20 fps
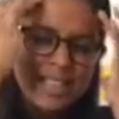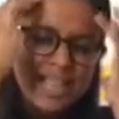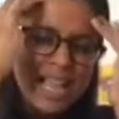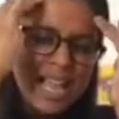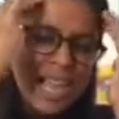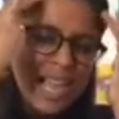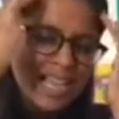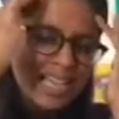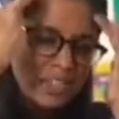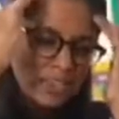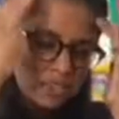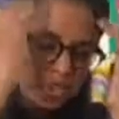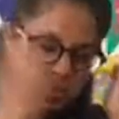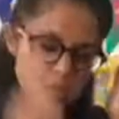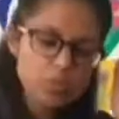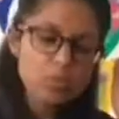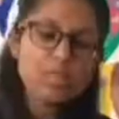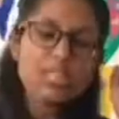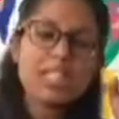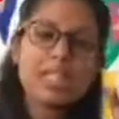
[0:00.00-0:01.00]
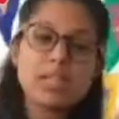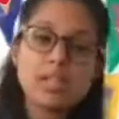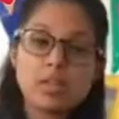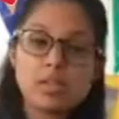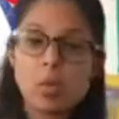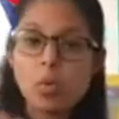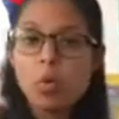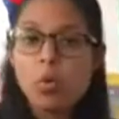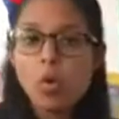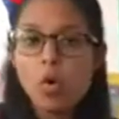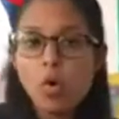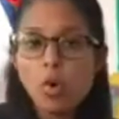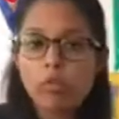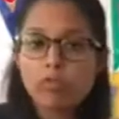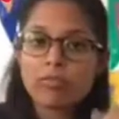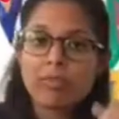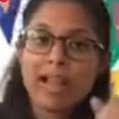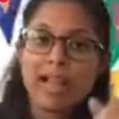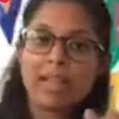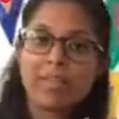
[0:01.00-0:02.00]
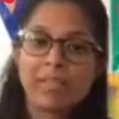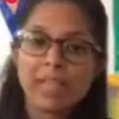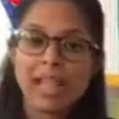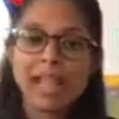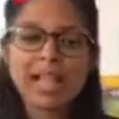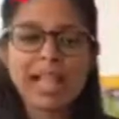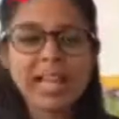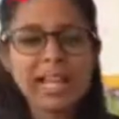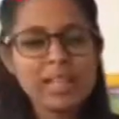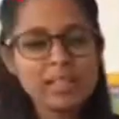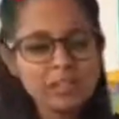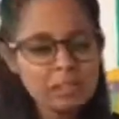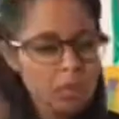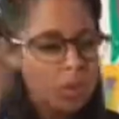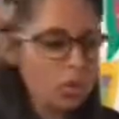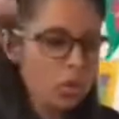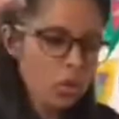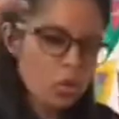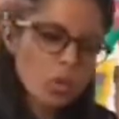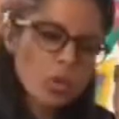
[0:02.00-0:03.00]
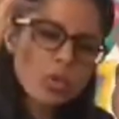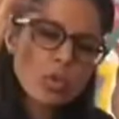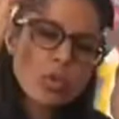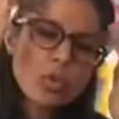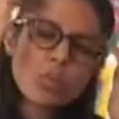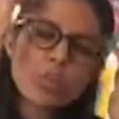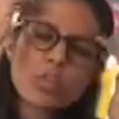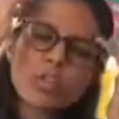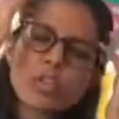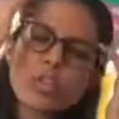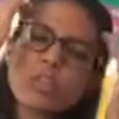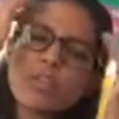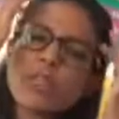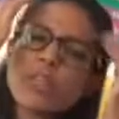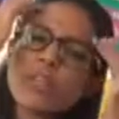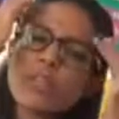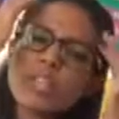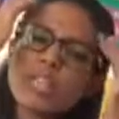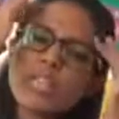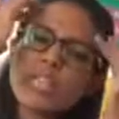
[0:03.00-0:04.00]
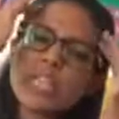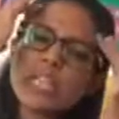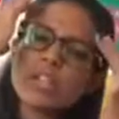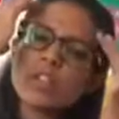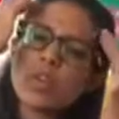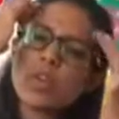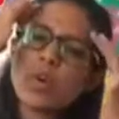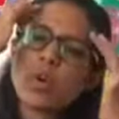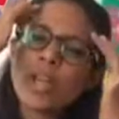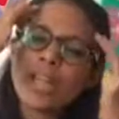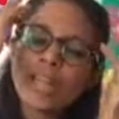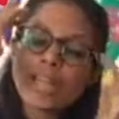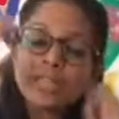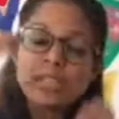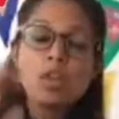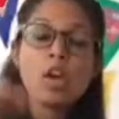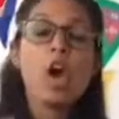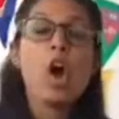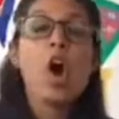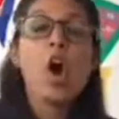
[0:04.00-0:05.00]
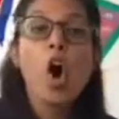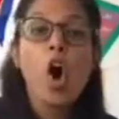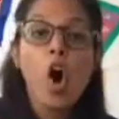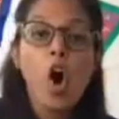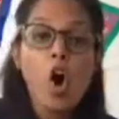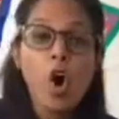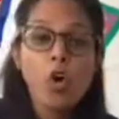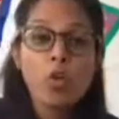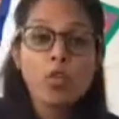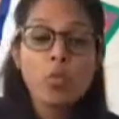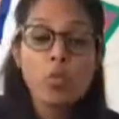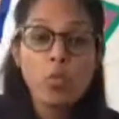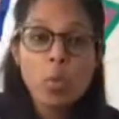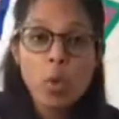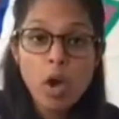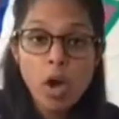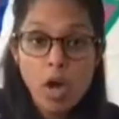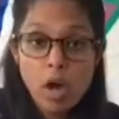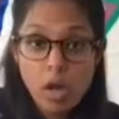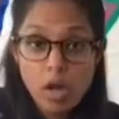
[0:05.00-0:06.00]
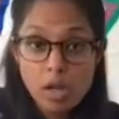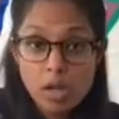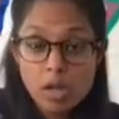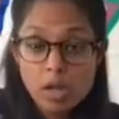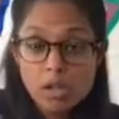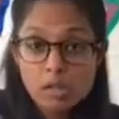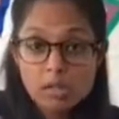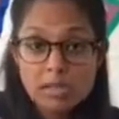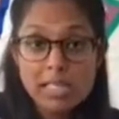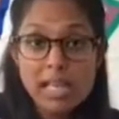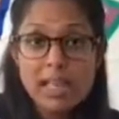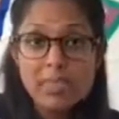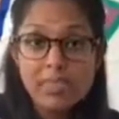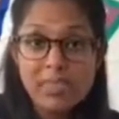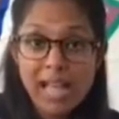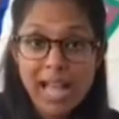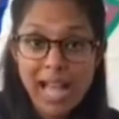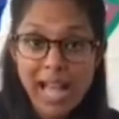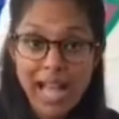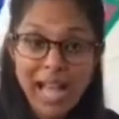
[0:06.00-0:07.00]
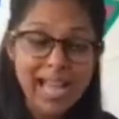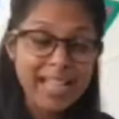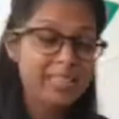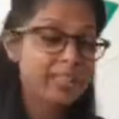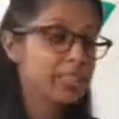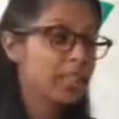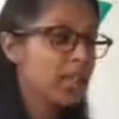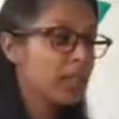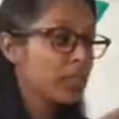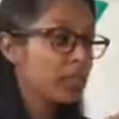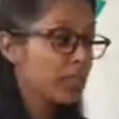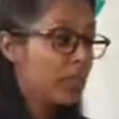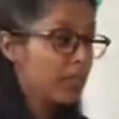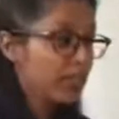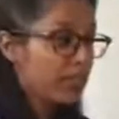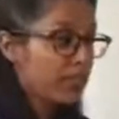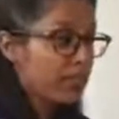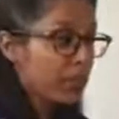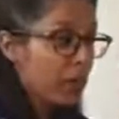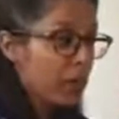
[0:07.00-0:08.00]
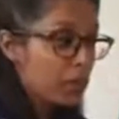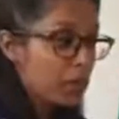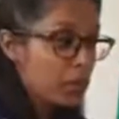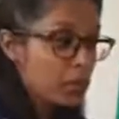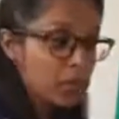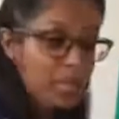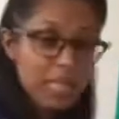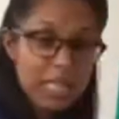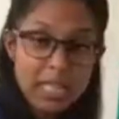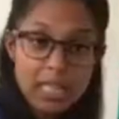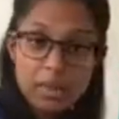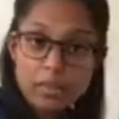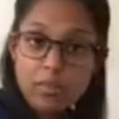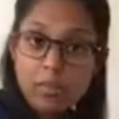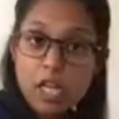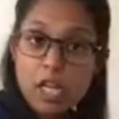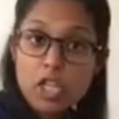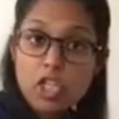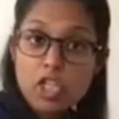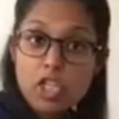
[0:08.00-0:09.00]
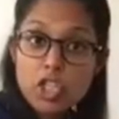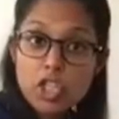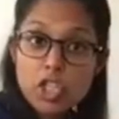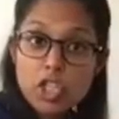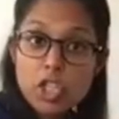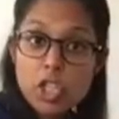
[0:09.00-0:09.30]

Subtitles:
and you need to walk around the house, or you can think in your head of words that has the phoneme T